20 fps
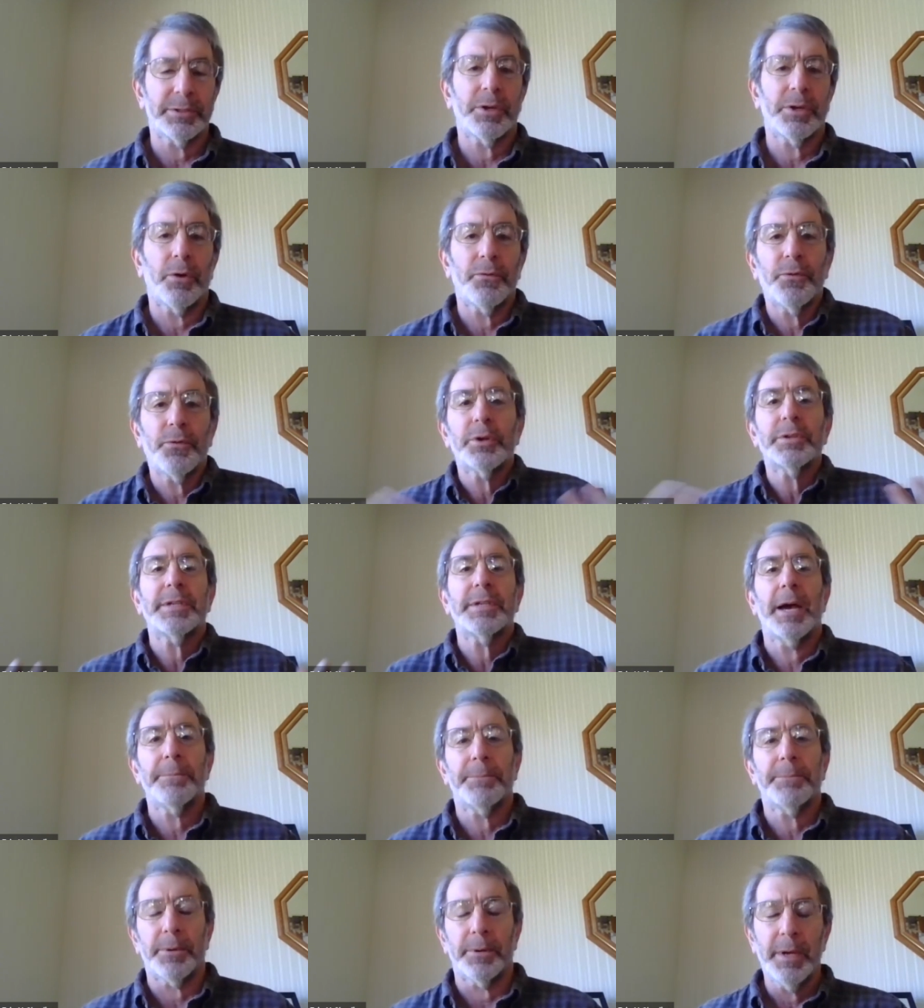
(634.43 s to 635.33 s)
So for
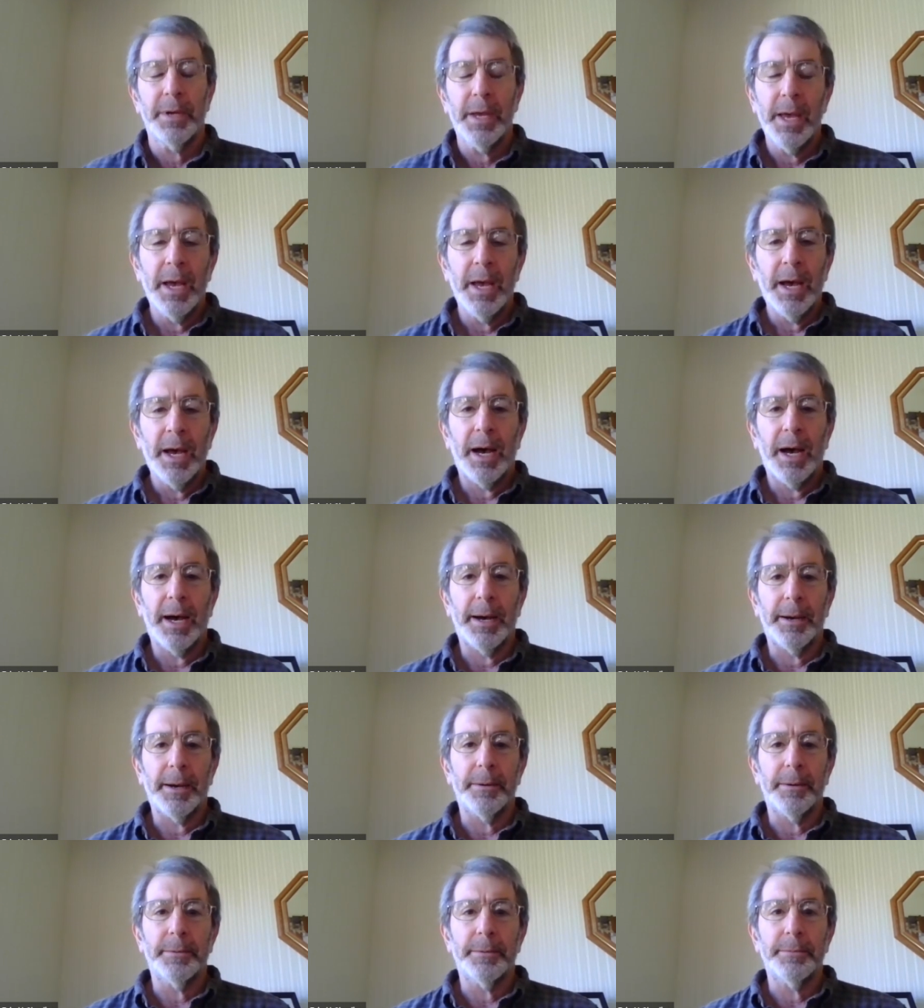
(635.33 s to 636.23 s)
example,
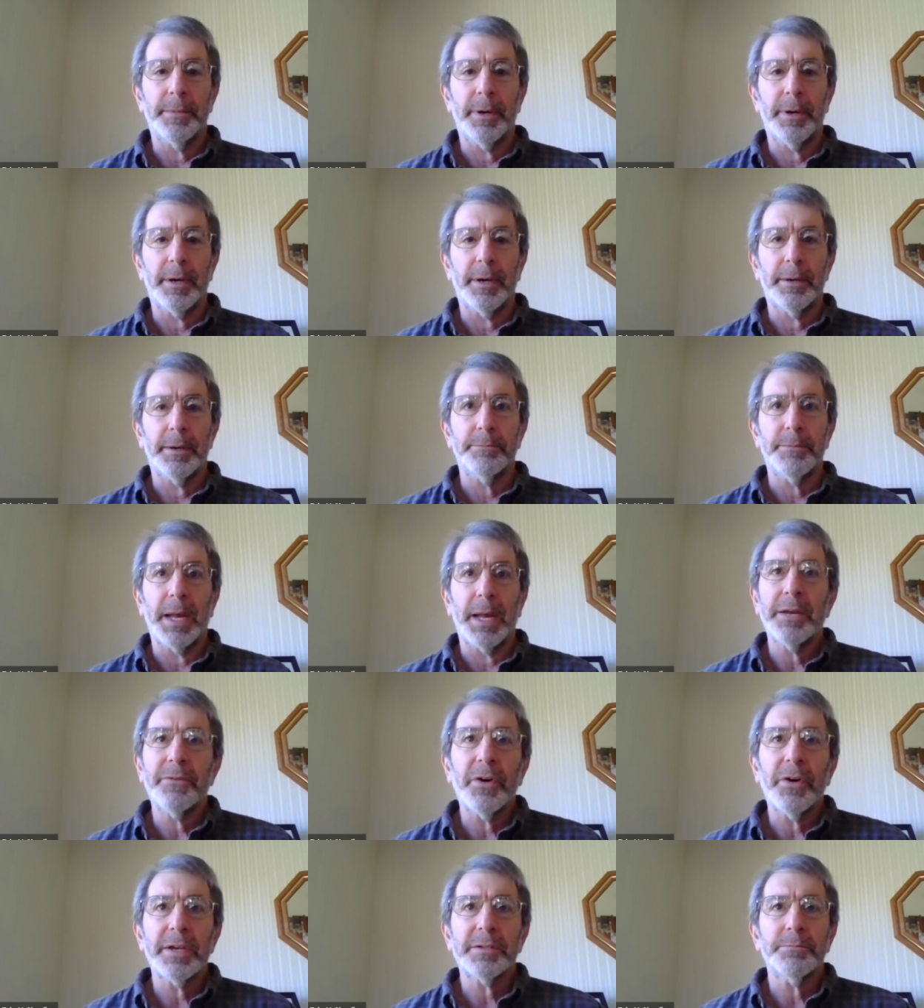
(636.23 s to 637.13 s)
many
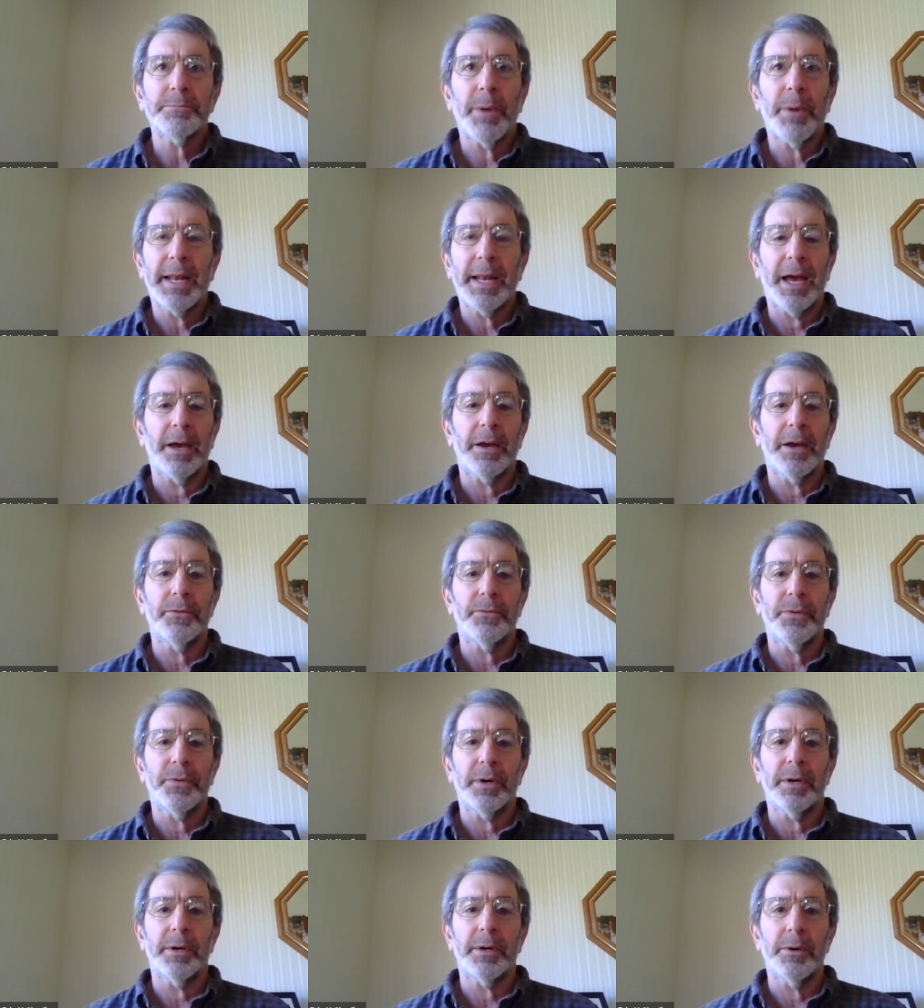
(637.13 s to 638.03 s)
of us might have
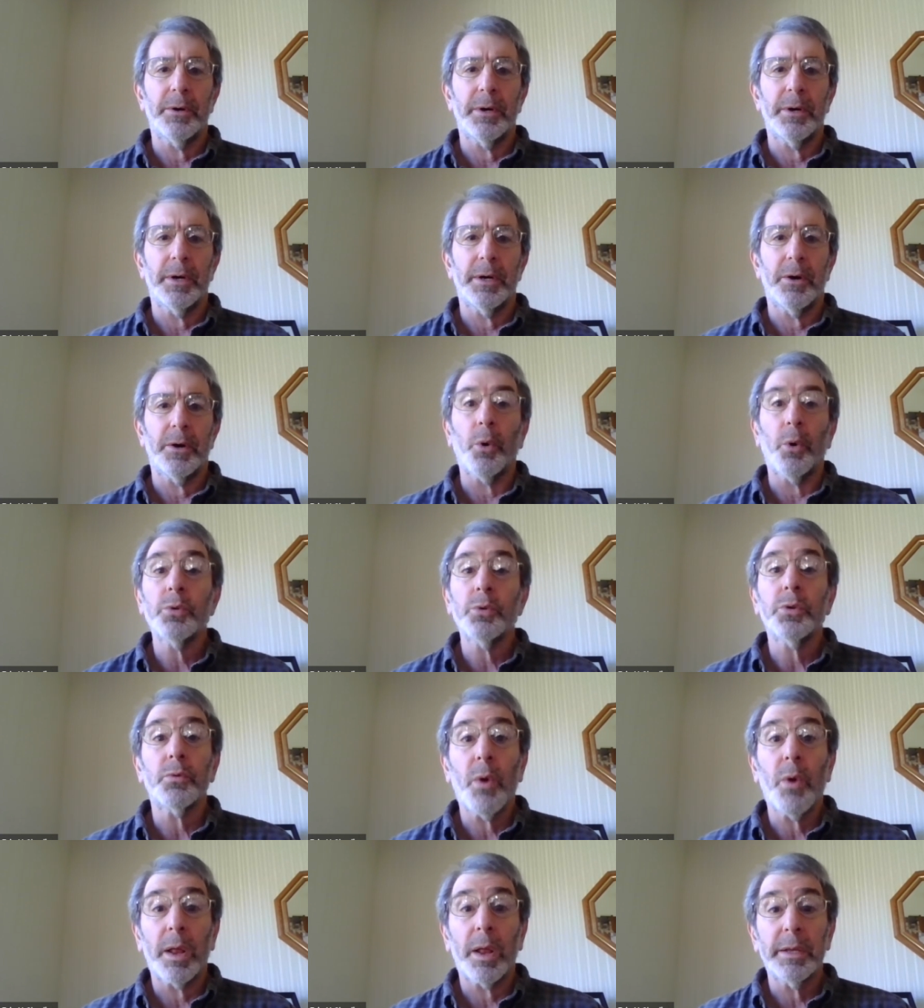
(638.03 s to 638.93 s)

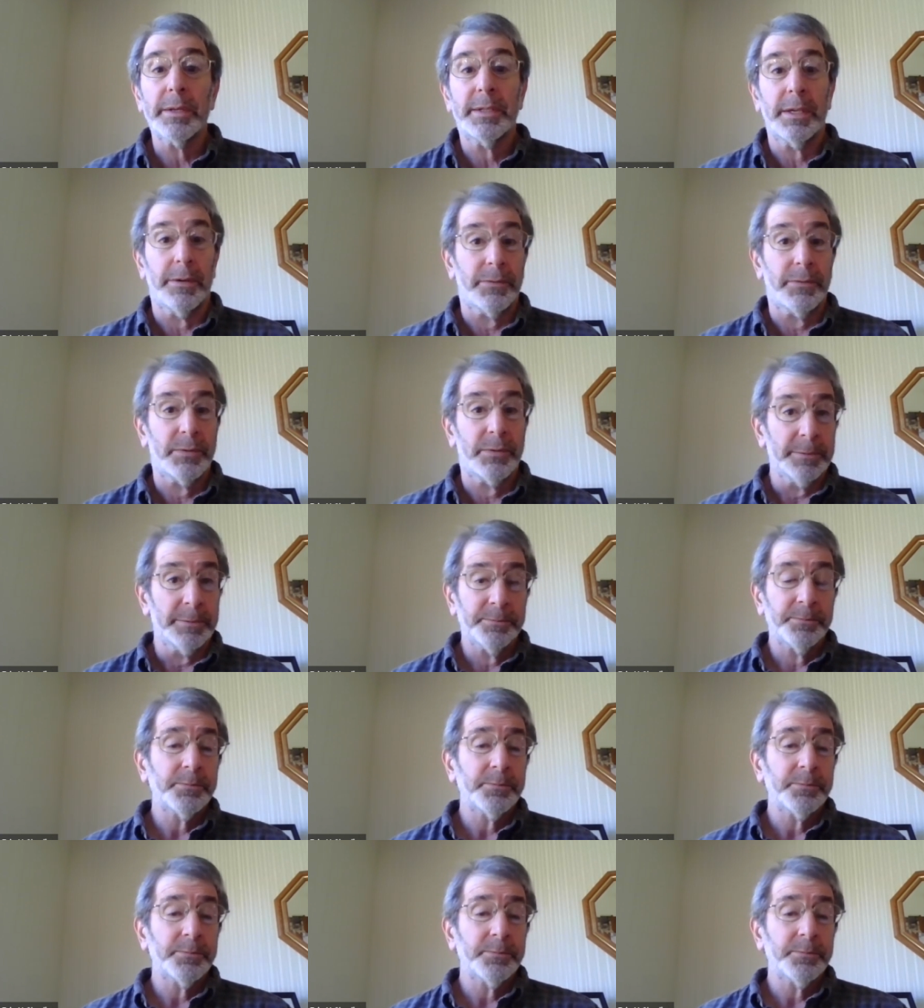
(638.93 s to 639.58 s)
older relatives